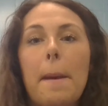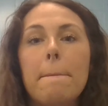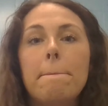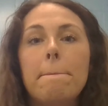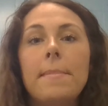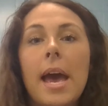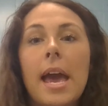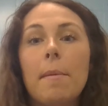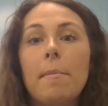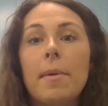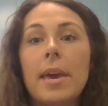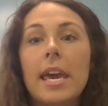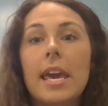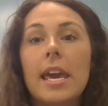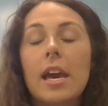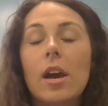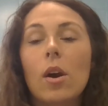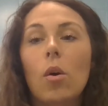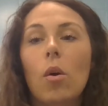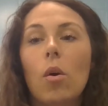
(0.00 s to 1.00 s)

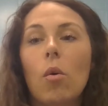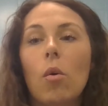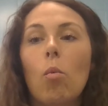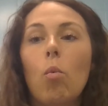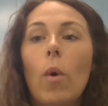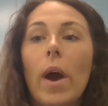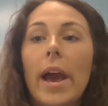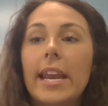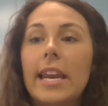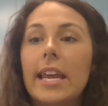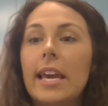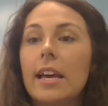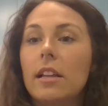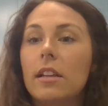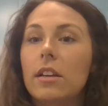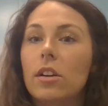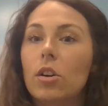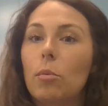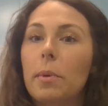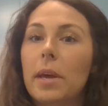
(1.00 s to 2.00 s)
maybe waiting a
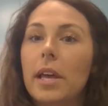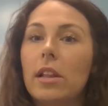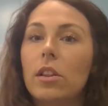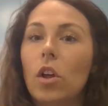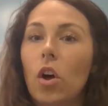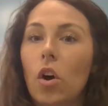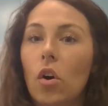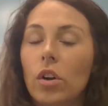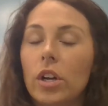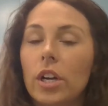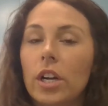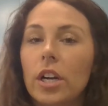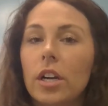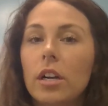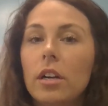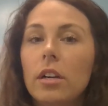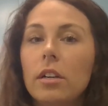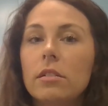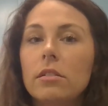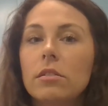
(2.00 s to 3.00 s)
little bit
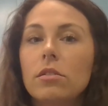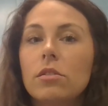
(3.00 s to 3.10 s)
longer